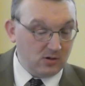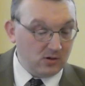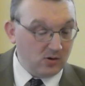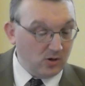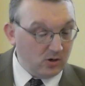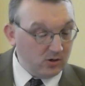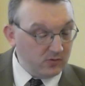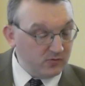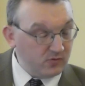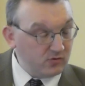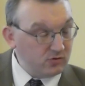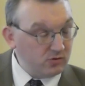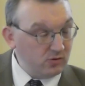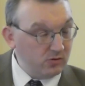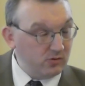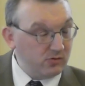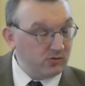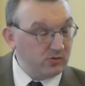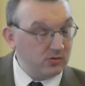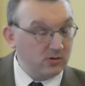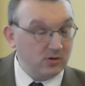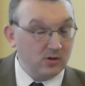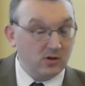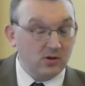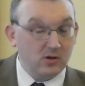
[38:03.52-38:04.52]
A God of truth,
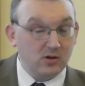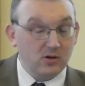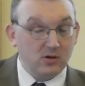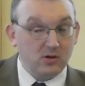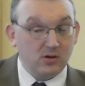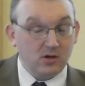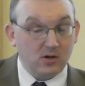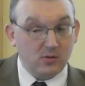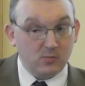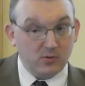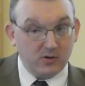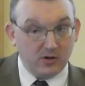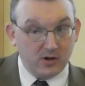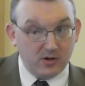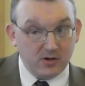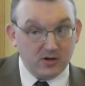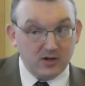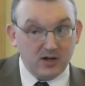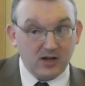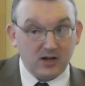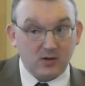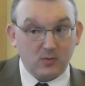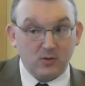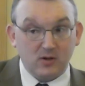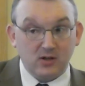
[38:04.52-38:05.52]
and without
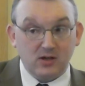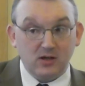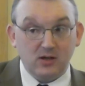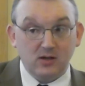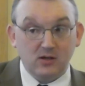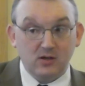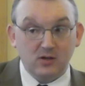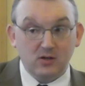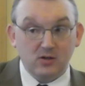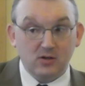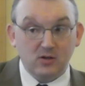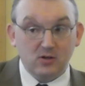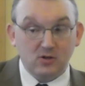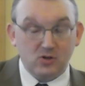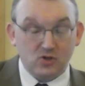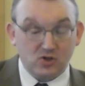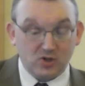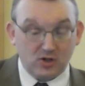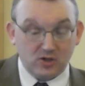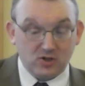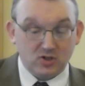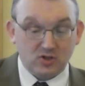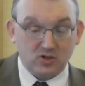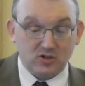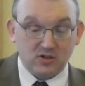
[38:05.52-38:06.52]
iniquity.
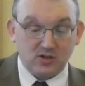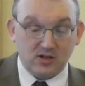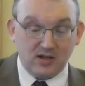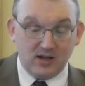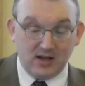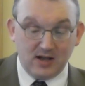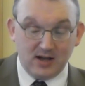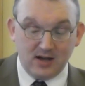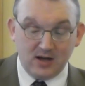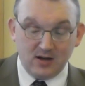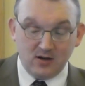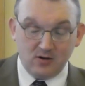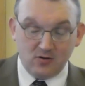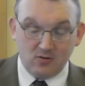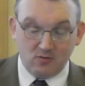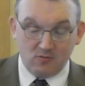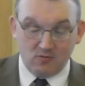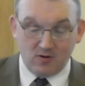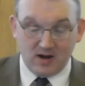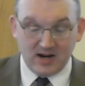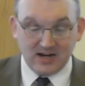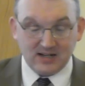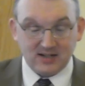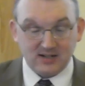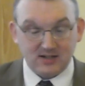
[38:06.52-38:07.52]
Just and
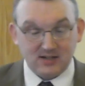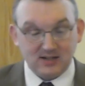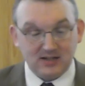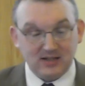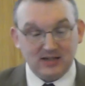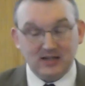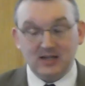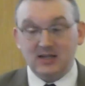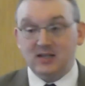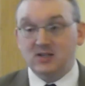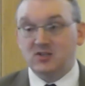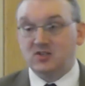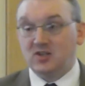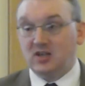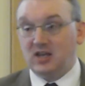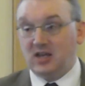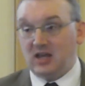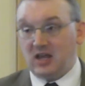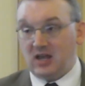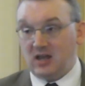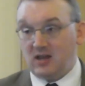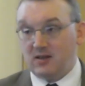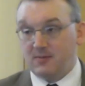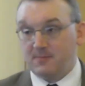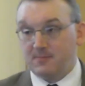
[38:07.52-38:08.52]
right is
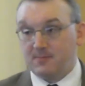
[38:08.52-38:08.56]
he.